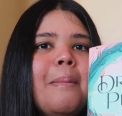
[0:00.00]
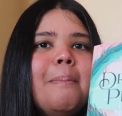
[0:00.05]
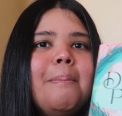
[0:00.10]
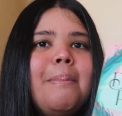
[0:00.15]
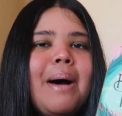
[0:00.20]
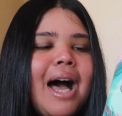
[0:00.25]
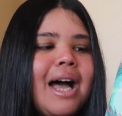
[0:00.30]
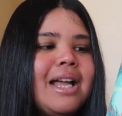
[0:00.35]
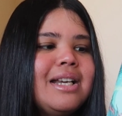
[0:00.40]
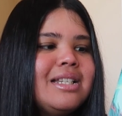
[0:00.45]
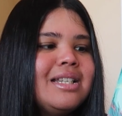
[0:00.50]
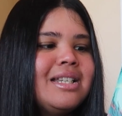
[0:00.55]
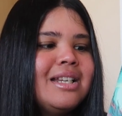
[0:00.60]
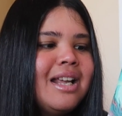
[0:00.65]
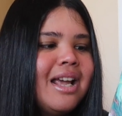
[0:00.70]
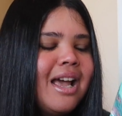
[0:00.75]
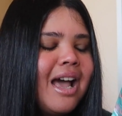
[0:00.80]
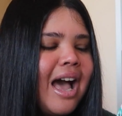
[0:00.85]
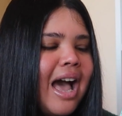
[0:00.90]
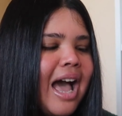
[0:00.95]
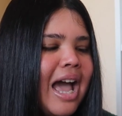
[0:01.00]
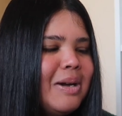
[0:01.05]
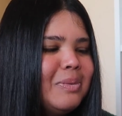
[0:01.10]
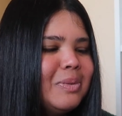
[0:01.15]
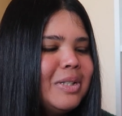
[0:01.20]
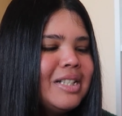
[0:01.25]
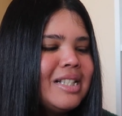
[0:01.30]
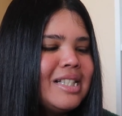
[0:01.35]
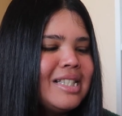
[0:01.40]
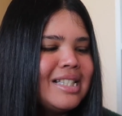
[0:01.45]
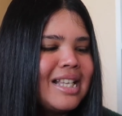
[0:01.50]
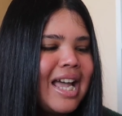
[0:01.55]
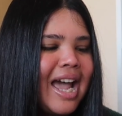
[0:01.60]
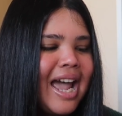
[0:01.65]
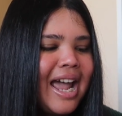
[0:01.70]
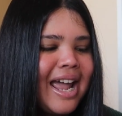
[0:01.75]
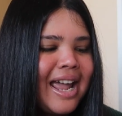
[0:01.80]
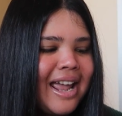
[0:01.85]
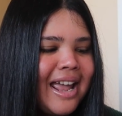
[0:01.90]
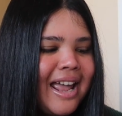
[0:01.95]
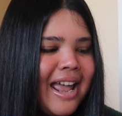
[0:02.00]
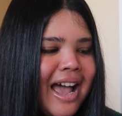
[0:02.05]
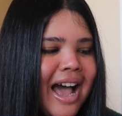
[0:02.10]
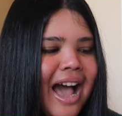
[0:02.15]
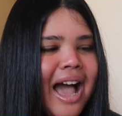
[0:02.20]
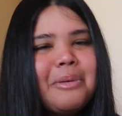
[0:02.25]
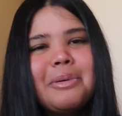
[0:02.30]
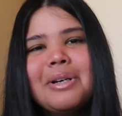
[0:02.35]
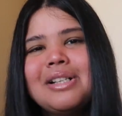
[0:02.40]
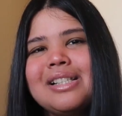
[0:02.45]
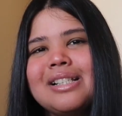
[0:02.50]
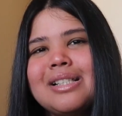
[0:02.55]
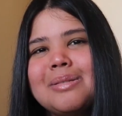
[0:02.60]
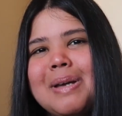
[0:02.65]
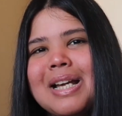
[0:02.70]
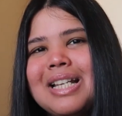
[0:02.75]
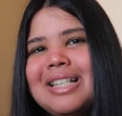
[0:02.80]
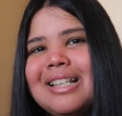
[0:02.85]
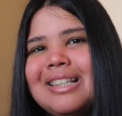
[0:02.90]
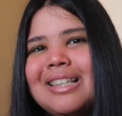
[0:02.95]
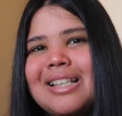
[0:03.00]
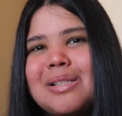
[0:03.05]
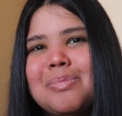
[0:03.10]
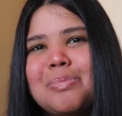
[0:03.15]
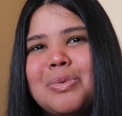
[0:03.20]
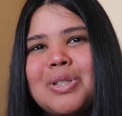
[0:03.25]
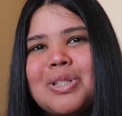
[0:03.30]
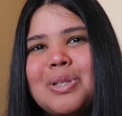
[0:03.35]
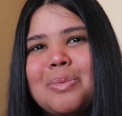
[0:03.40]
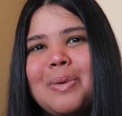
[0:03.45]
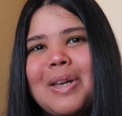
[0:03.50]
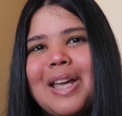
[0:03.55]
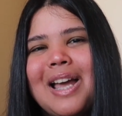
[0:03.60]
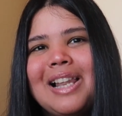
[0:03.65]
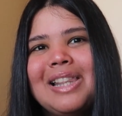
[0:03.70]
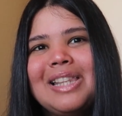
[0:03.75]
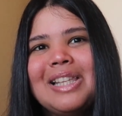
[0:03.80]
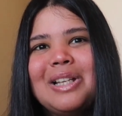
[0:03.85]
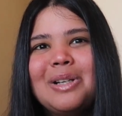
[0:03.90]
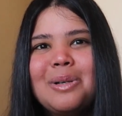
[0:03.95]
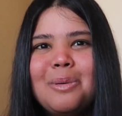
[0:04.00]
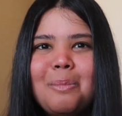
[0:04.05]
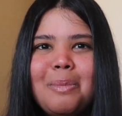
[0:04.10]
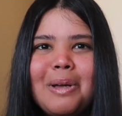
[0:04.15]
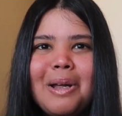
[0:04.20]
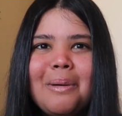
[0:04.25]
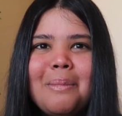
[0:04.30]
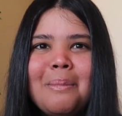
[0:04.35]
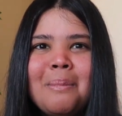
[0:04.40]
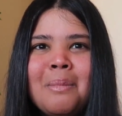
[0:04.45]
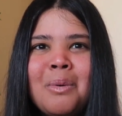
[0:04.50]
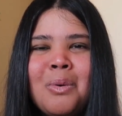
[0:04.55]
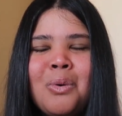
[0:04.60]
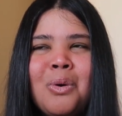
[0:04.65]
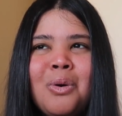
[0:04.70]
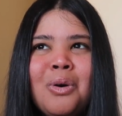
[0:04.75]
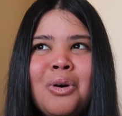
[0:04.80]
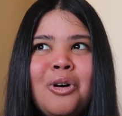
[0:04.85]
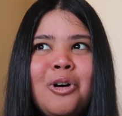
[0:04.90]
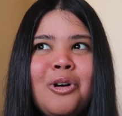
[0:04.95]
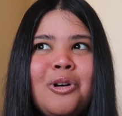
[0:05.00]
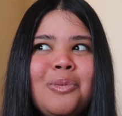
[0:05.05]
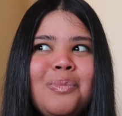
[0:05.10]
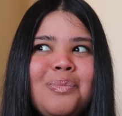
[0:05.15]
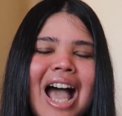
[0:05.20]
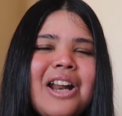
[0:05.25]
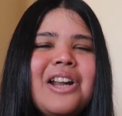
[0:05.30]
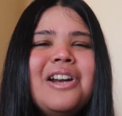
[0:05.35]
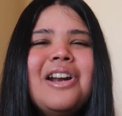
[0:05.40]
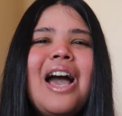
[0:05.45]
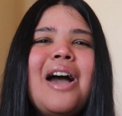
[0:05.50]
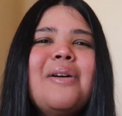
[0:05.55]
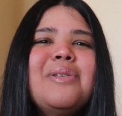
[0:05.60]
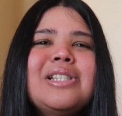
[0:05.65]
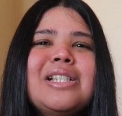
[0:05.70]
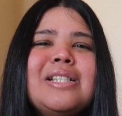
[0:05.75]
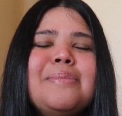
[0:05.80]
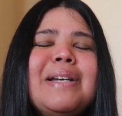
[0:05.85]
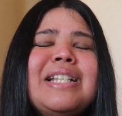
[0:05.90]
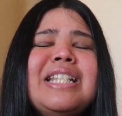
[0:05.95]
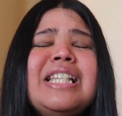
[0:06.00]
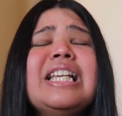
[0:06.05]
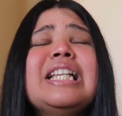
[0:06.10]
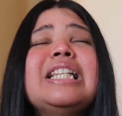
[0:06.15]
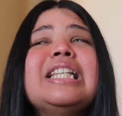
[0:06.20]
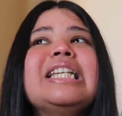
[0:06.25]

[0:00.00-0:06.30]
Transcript: But I will say, I was expecting this book to be a little bit more, I don't know, I was expecting it